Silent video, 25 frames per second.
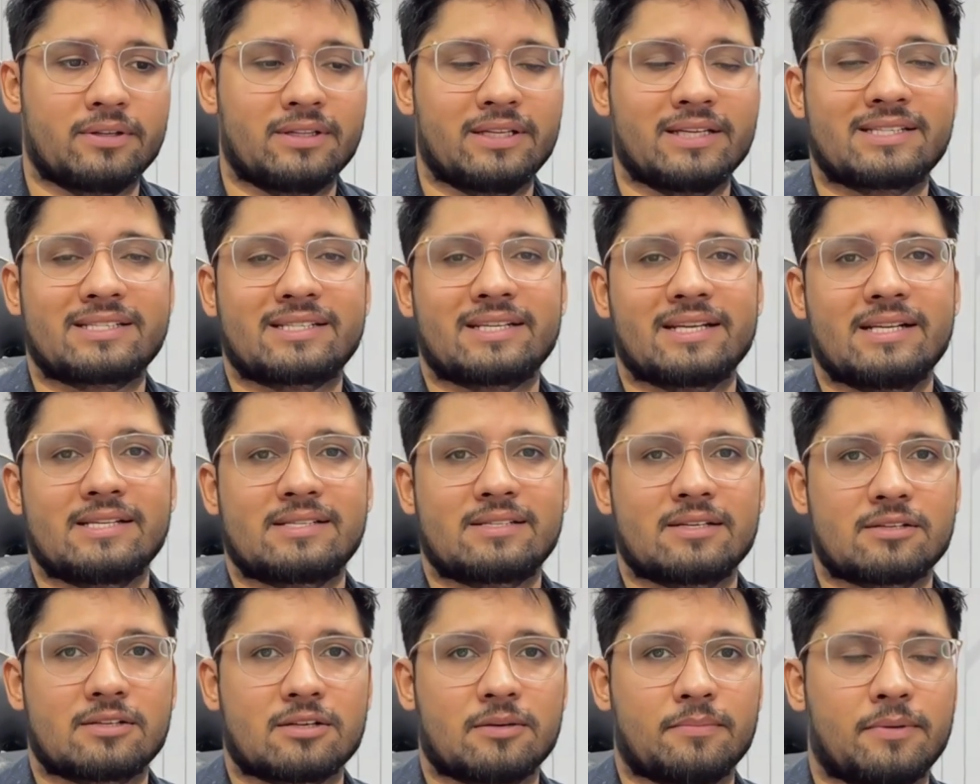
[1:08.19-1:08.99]
This
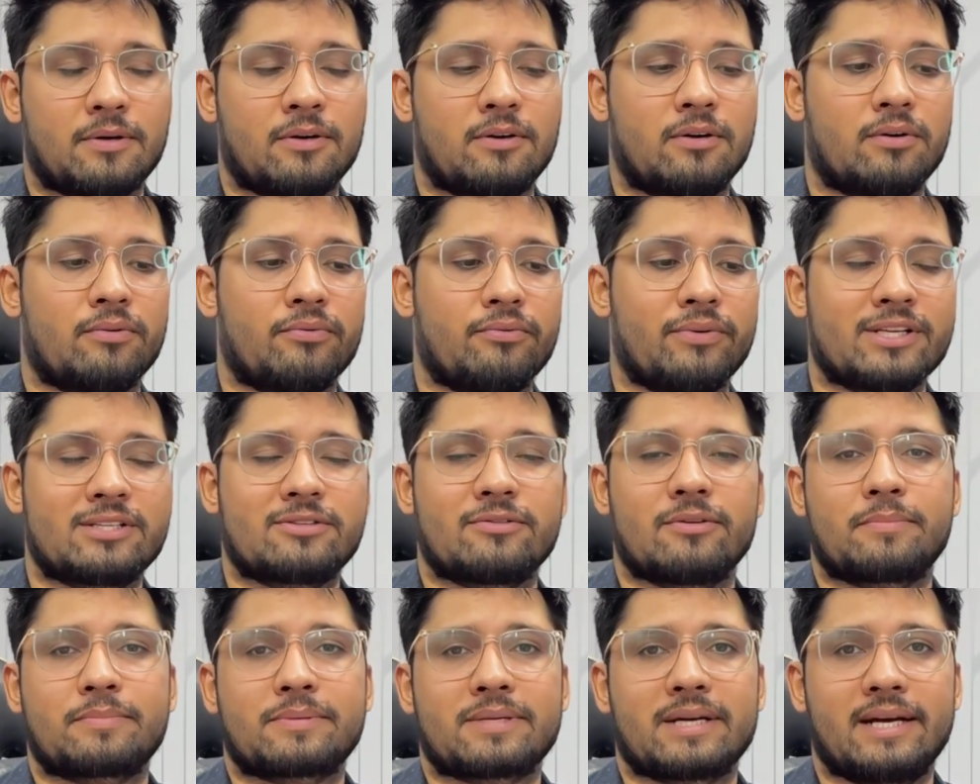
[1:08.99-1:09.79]
tells us about which
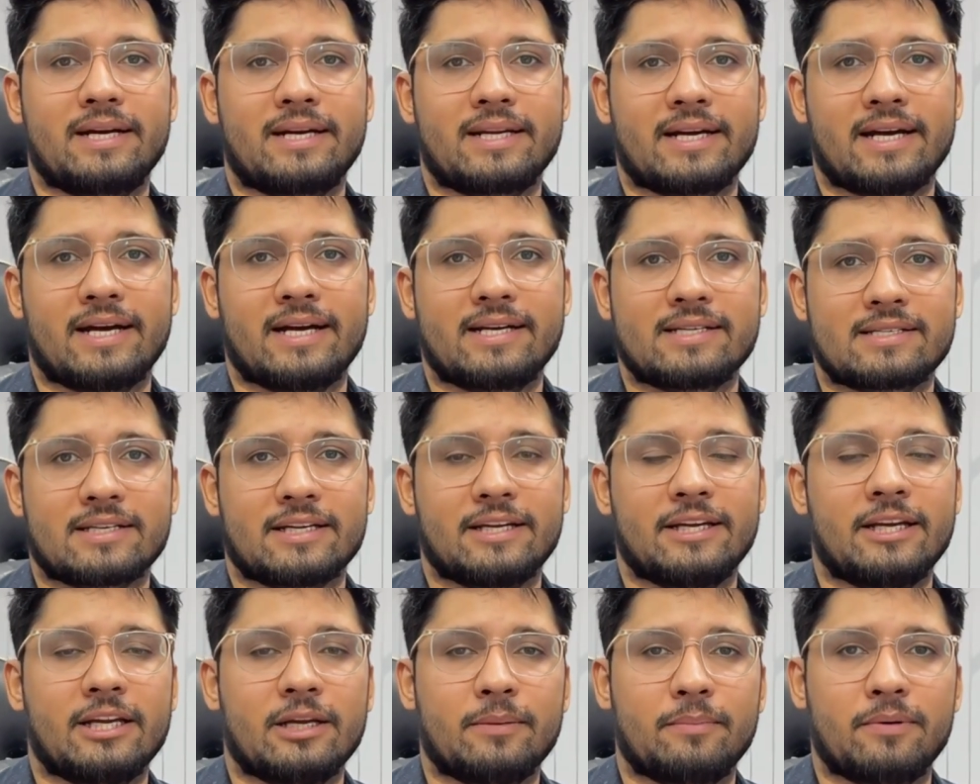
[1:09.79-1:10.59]
website has
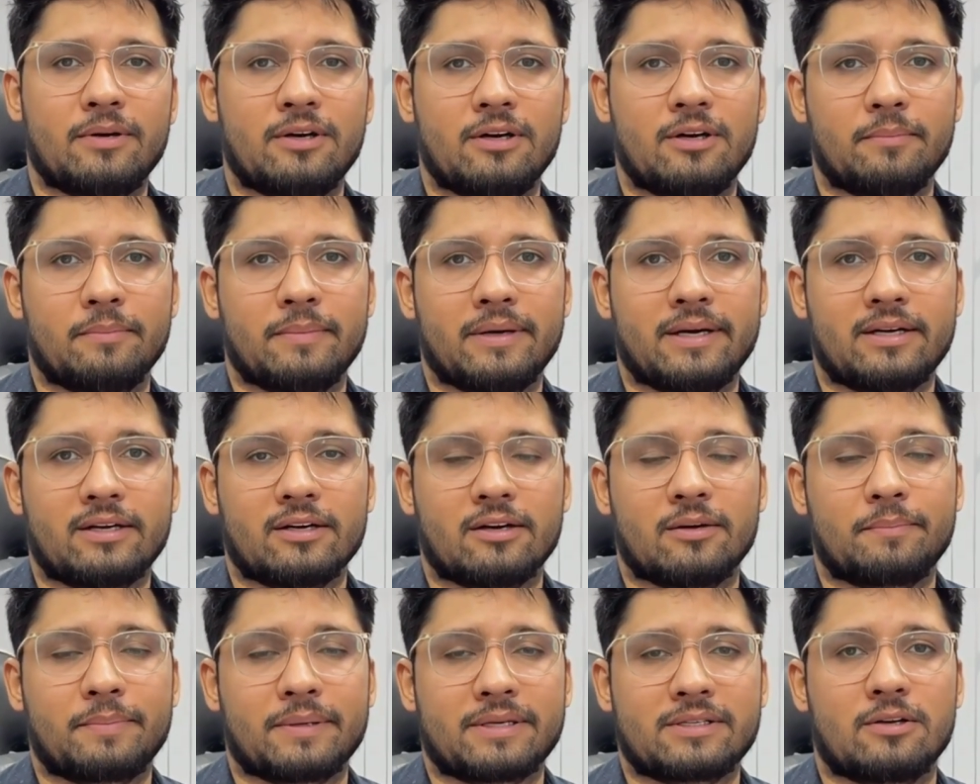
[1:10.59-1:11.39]
enabled
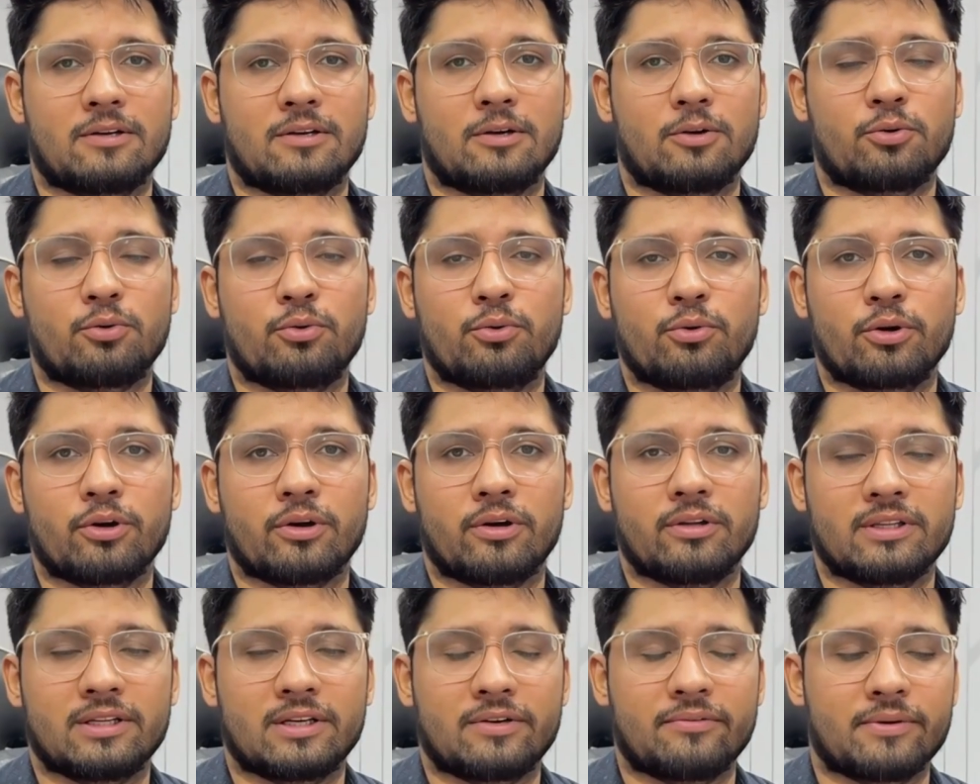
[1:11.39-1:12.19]
MetaPixel code
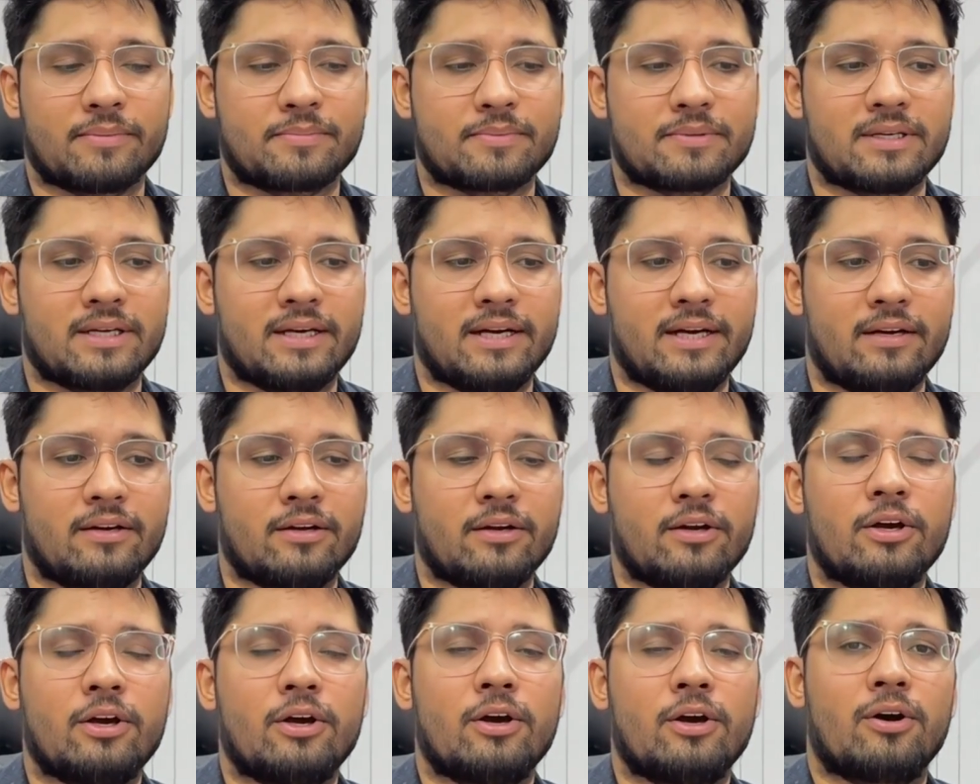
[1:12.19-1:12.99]
on their website
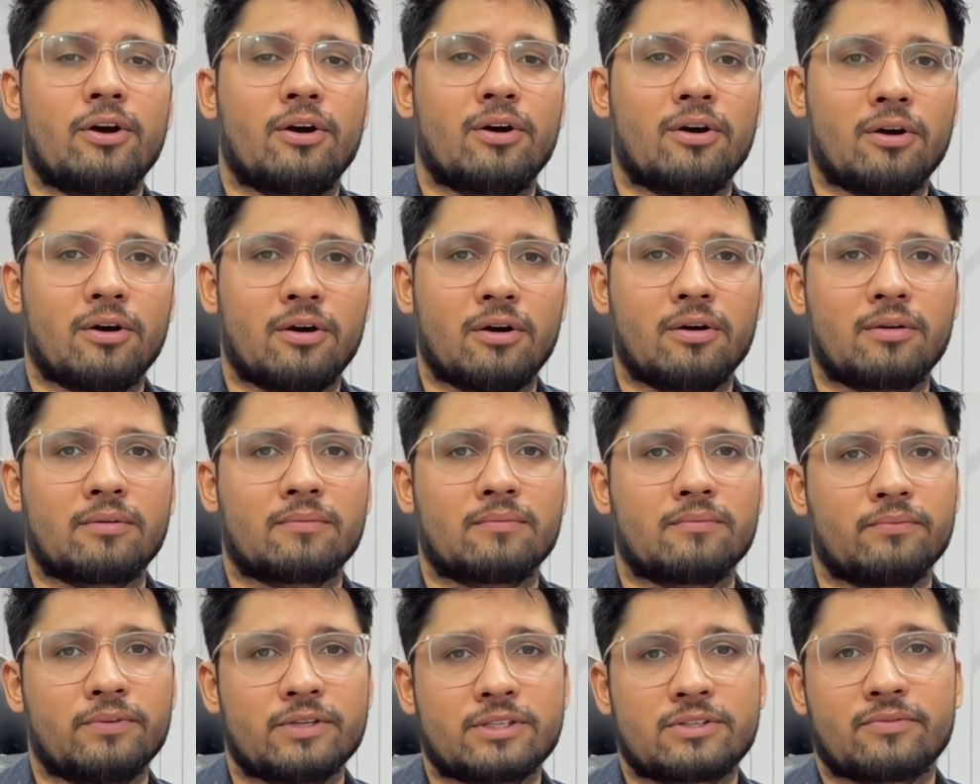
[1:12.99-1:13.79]

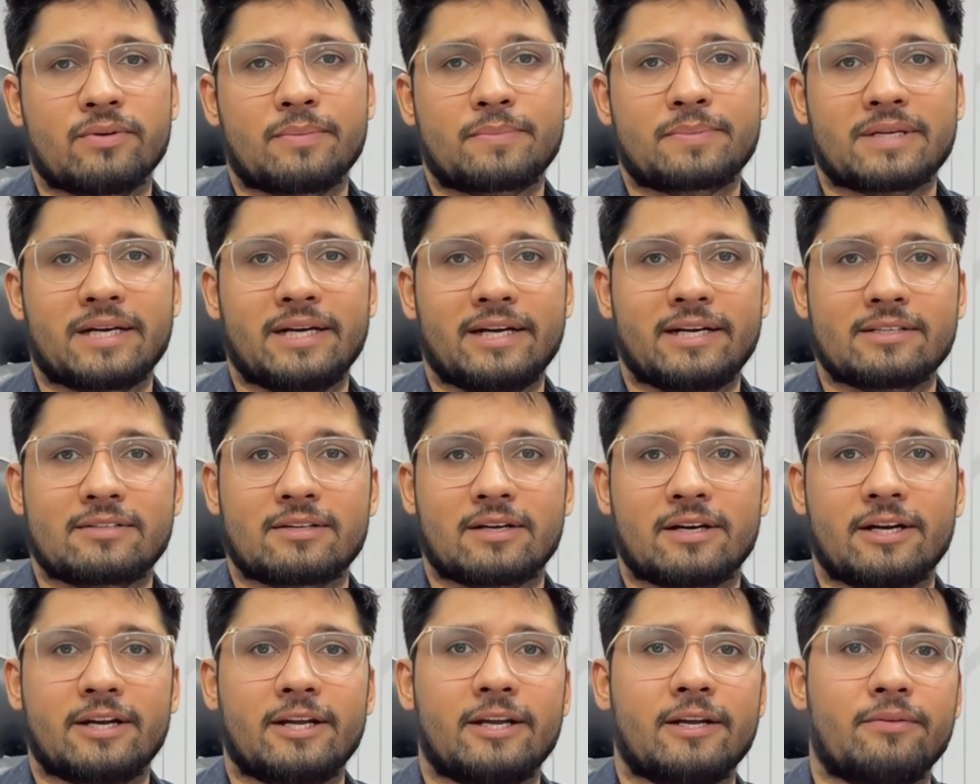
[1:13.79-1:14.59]
or which website is
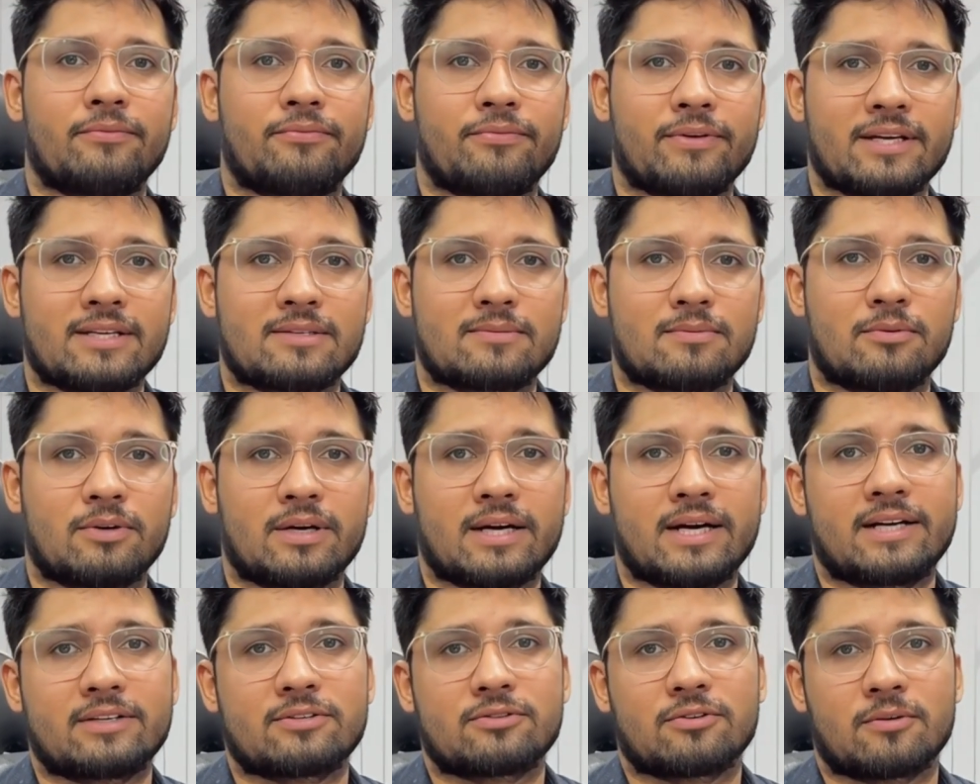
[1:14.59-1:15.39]
running Facebook
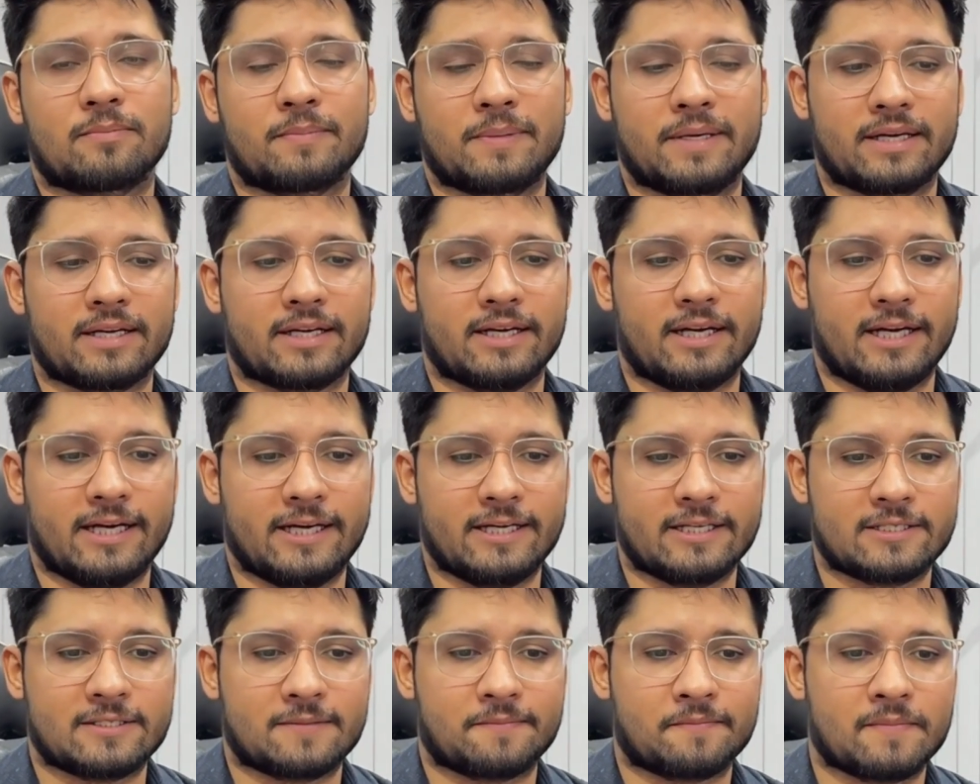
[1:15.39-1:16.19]
ads or Meta
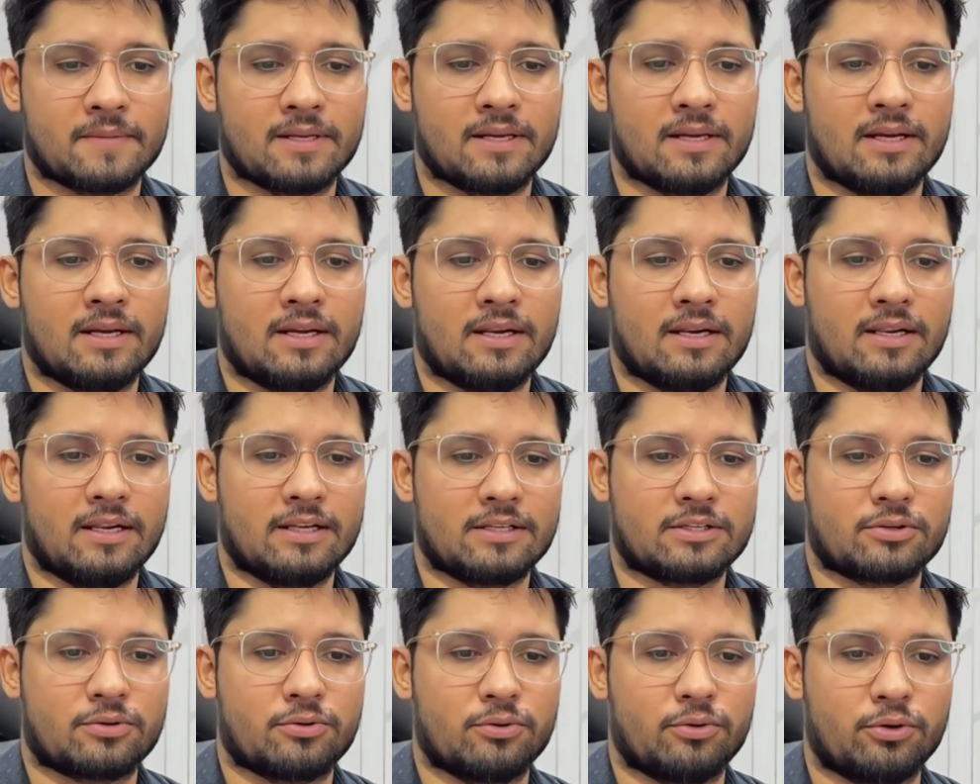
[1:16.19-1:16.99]
ads.
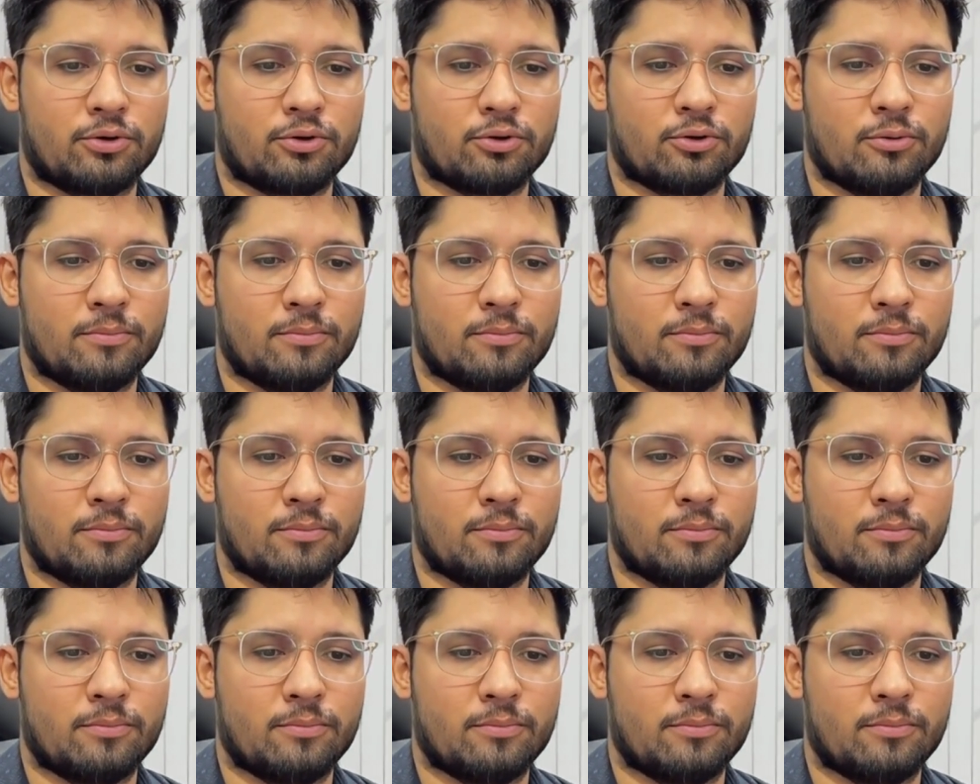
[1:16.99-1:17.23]
Let's go to